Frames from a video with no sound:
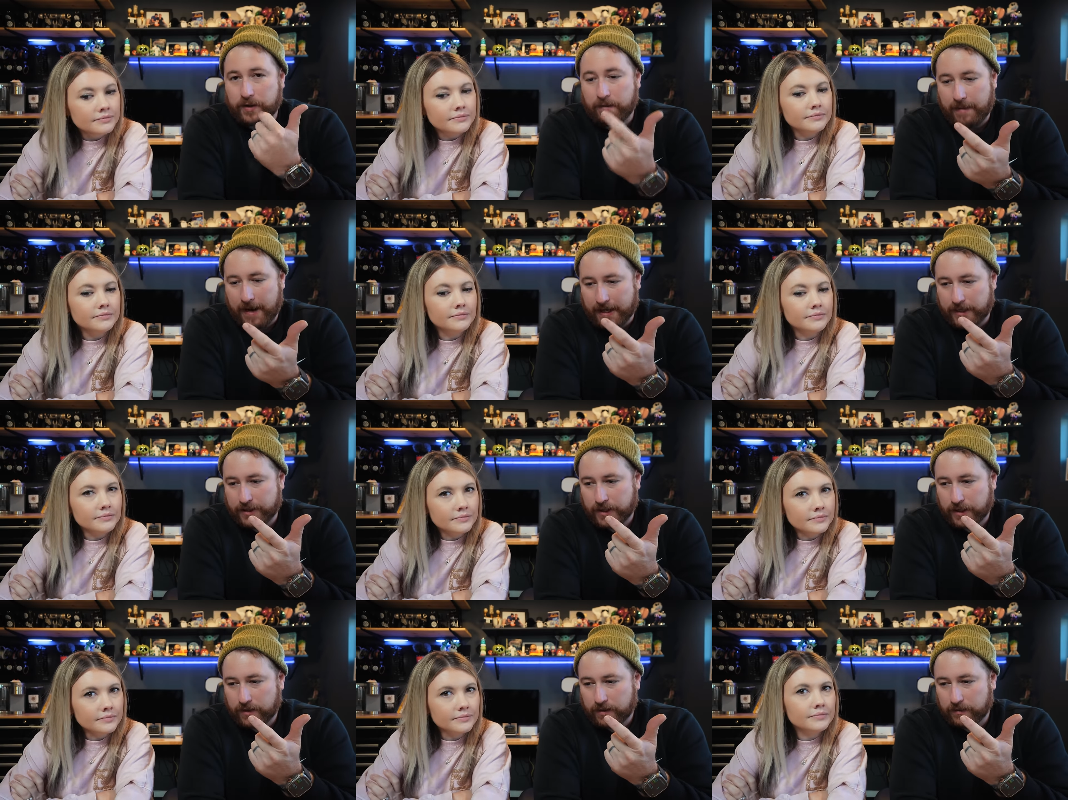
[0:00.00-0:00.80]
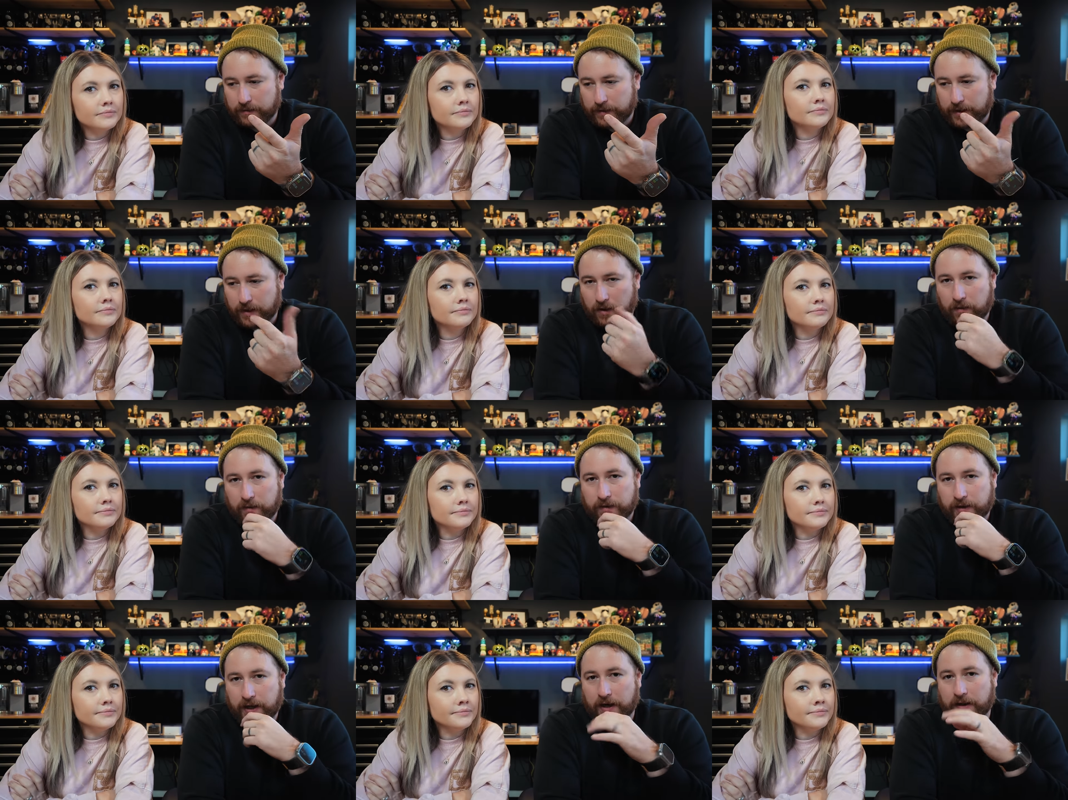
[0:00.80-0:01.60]
Speaker 1: and the magic. You
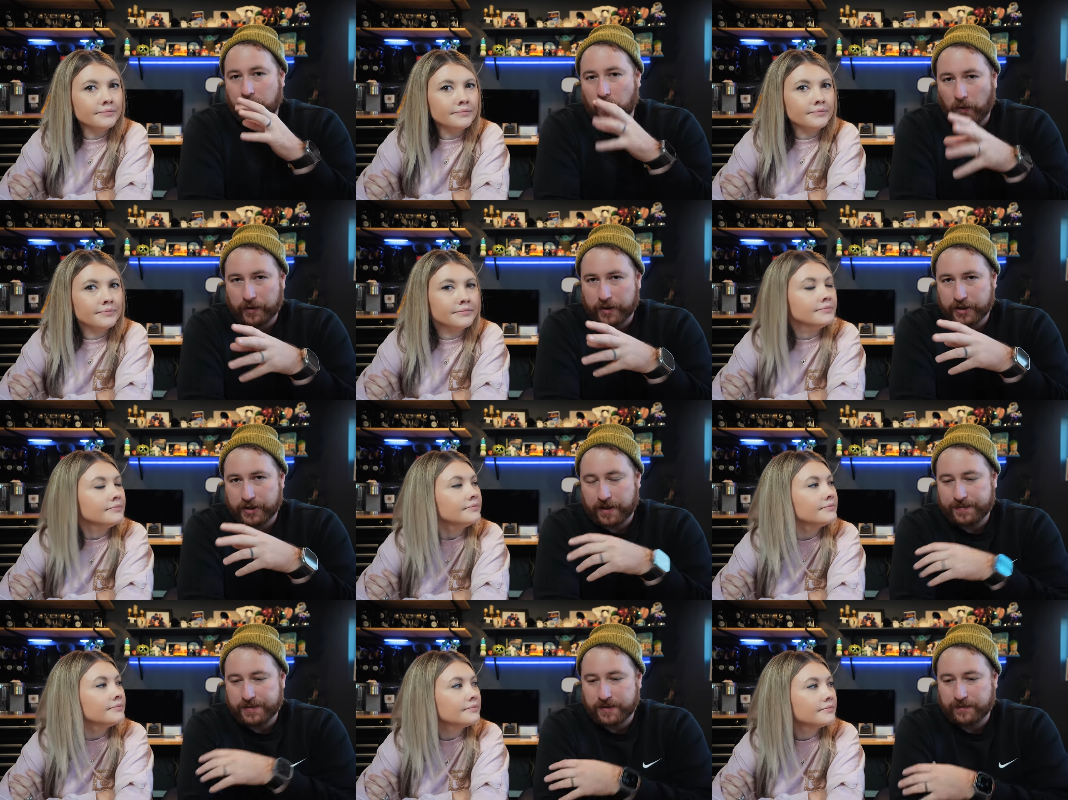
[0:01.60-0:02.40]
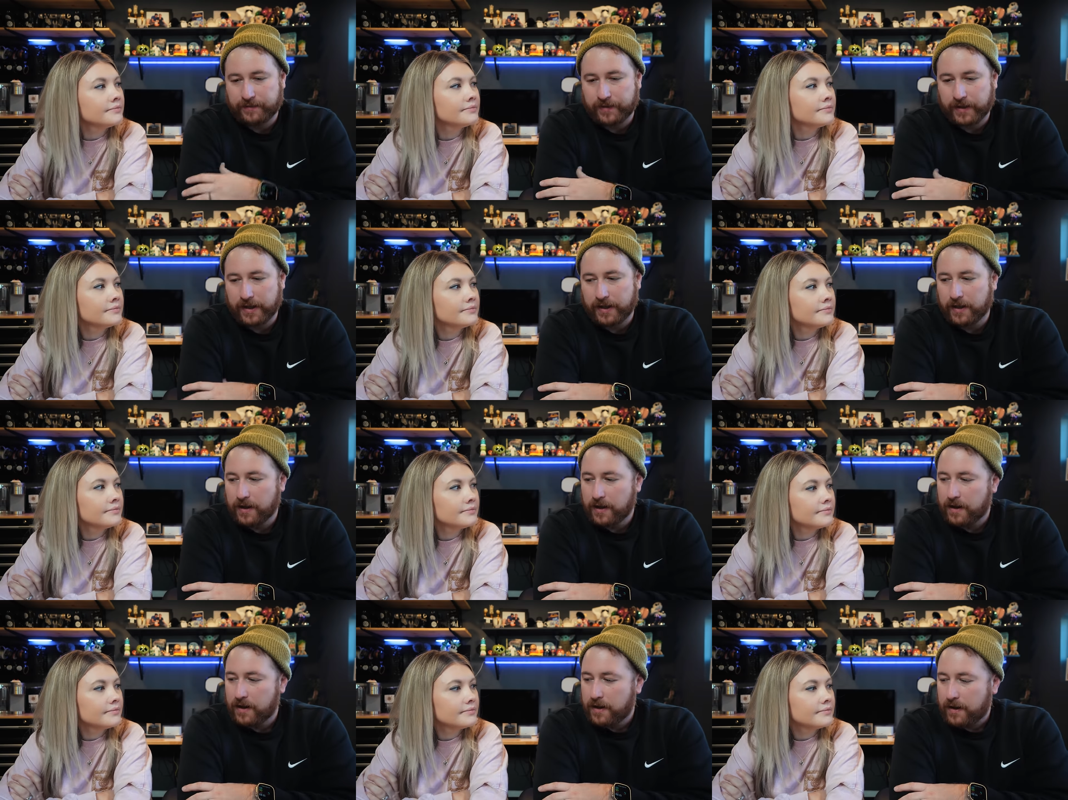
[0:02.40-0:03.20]
know, the kind of the older ships of the
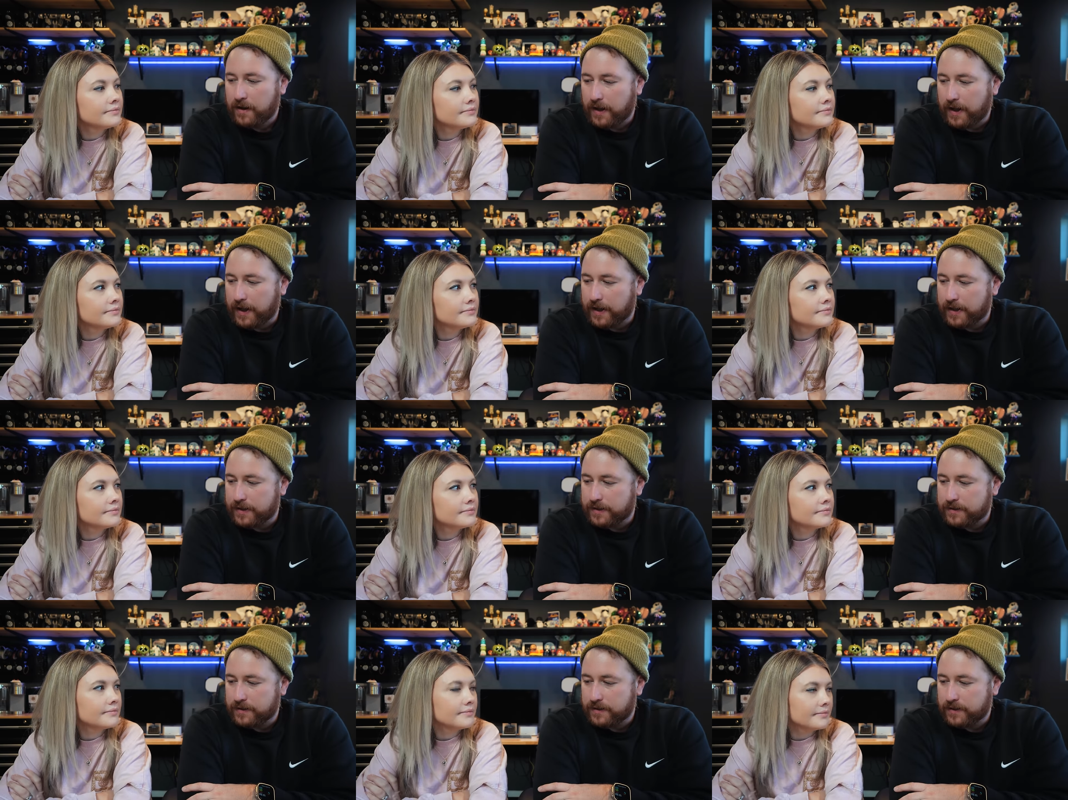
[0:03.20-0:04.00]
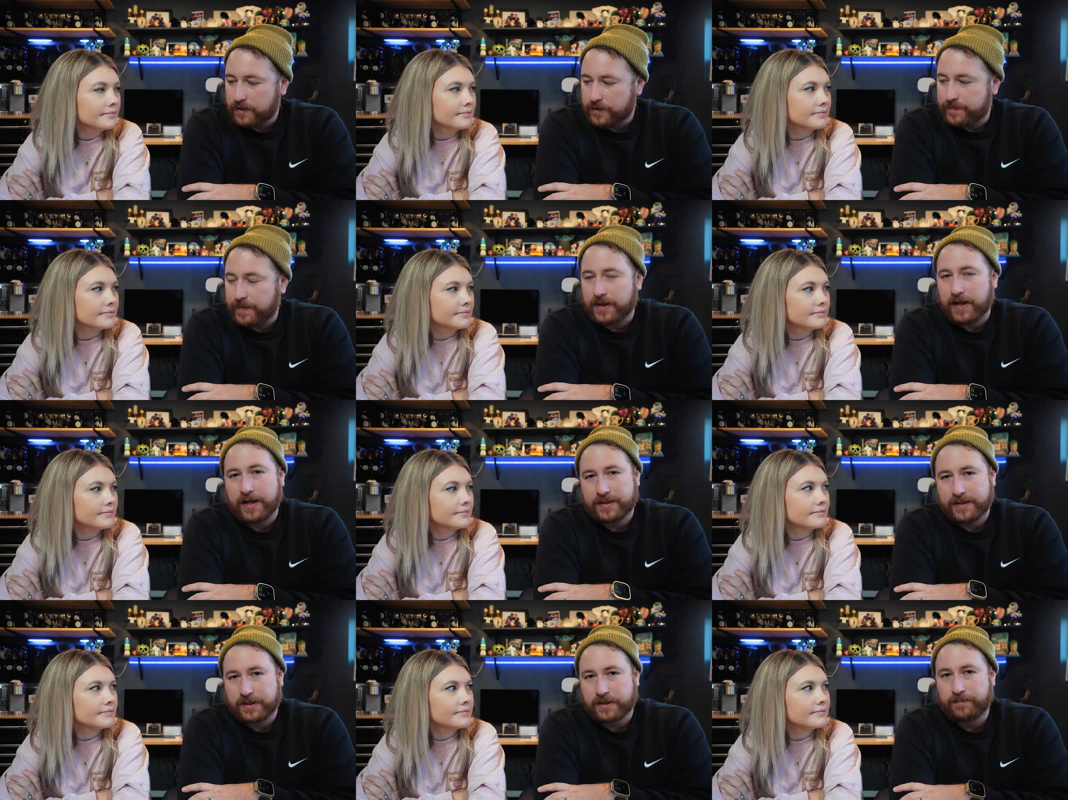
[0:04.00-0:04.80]
fleet, and it'll just be
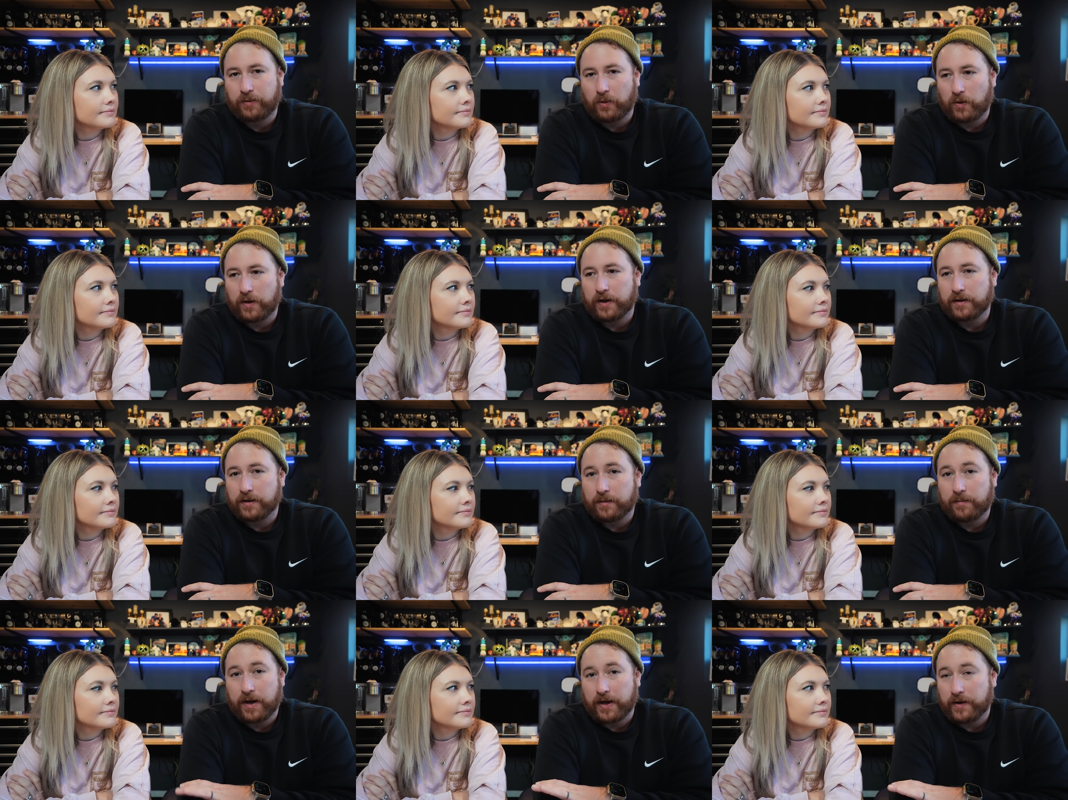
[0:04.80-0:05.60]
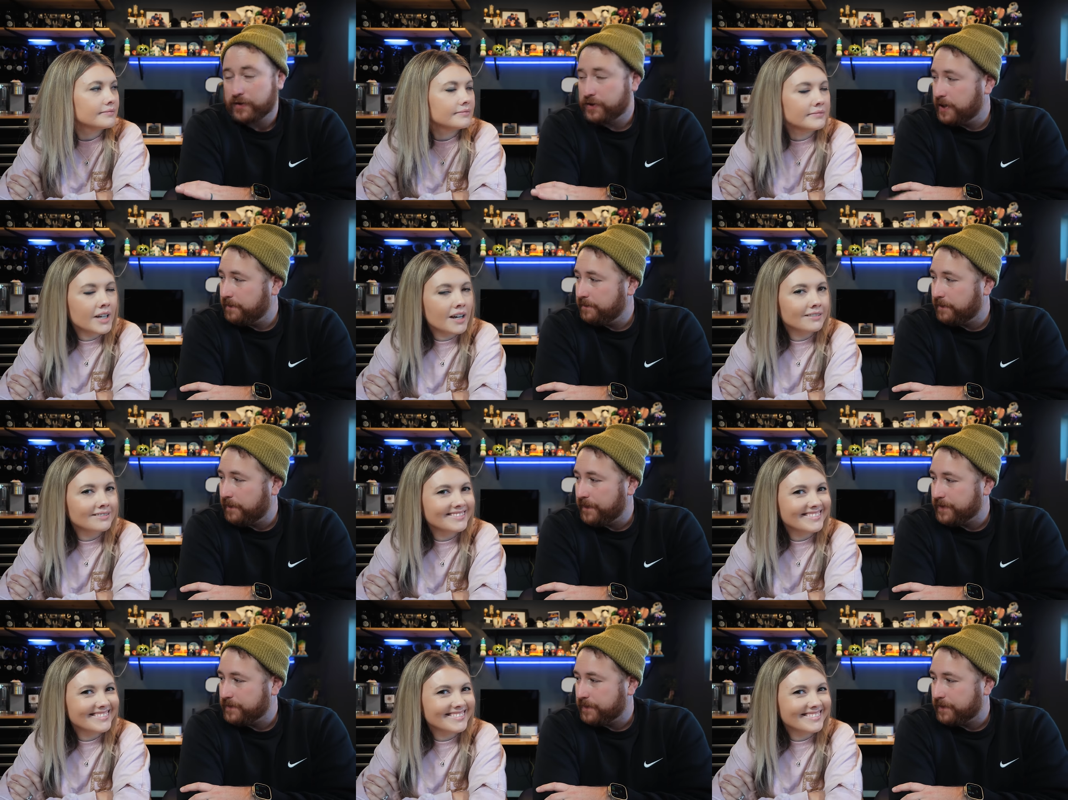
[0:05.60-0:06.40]
nice exploring a brand new ship yeah.
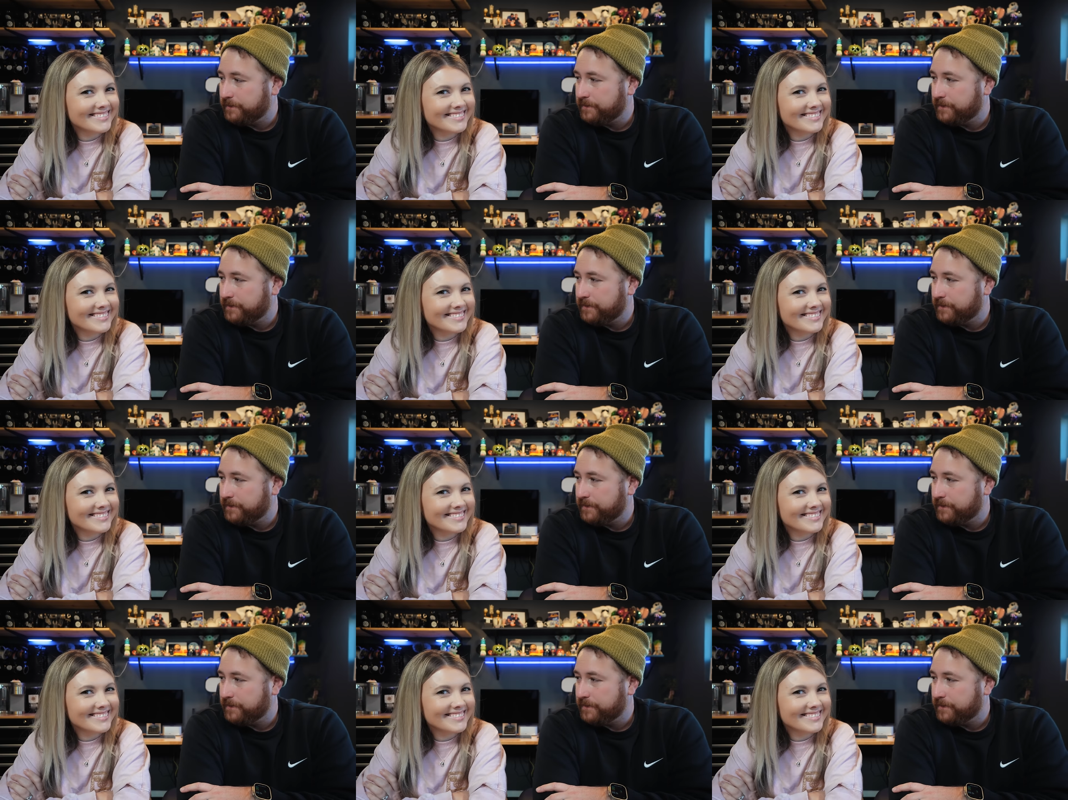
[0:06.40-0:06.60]
on this one.